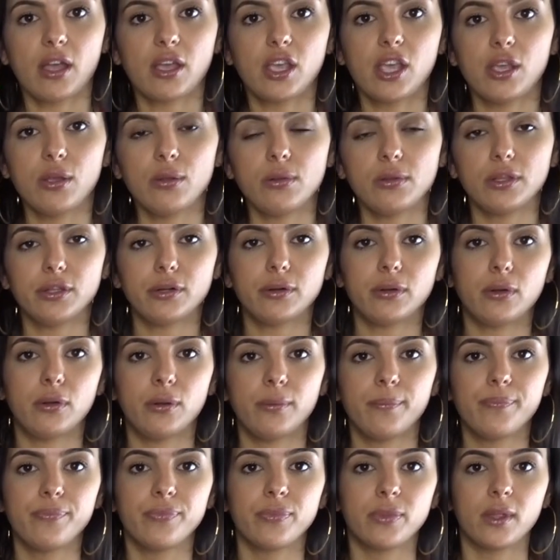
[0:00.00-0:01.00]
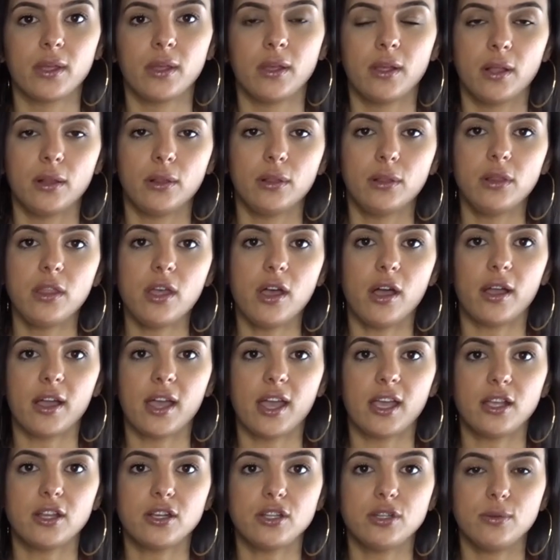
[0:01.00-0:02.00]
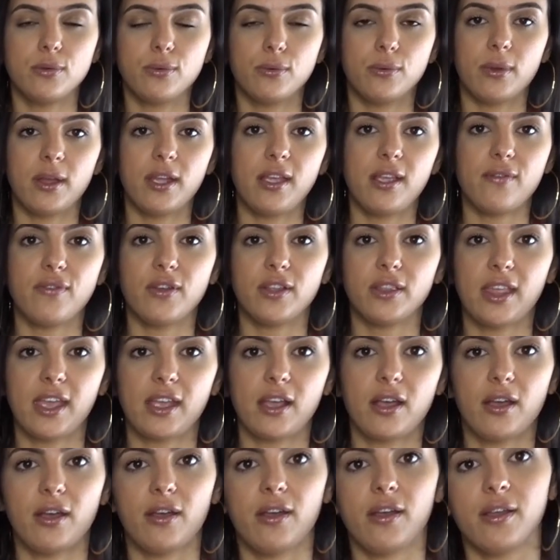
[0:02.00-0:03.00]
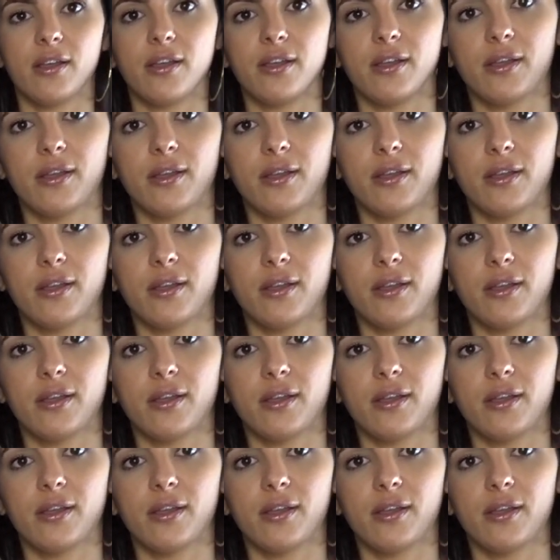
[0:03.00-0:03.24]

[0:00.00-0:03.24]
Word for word: a cute little look. I could do even like a